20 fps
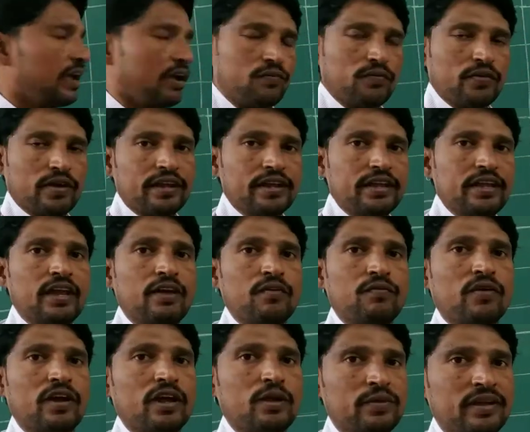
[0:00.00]

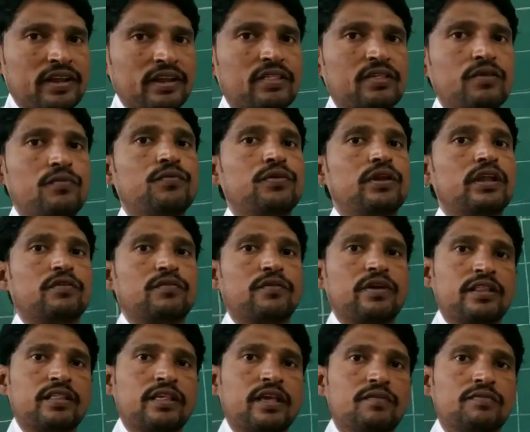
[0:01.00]
fi means
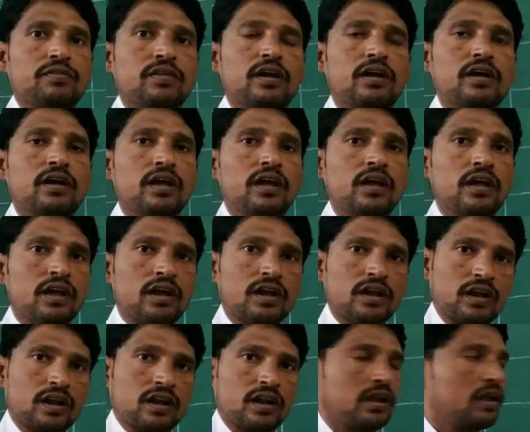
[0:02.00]
frequency of the
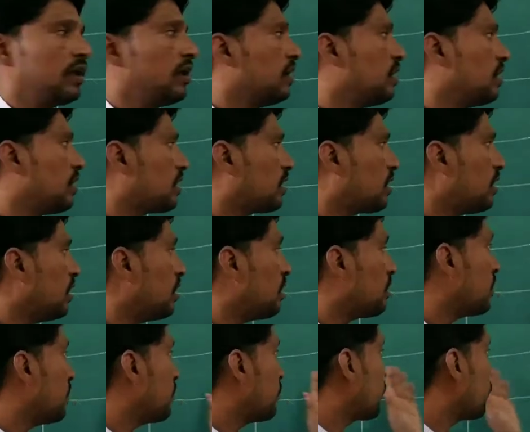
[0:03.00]

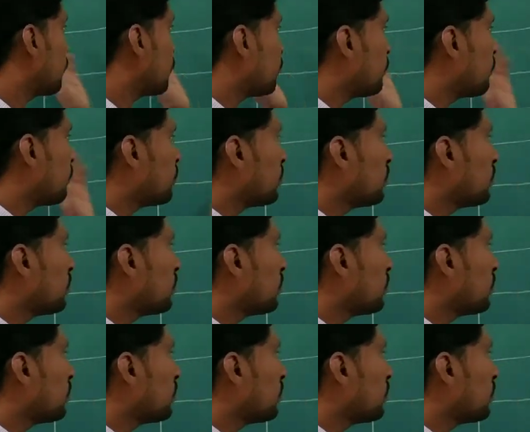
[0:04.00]
classes,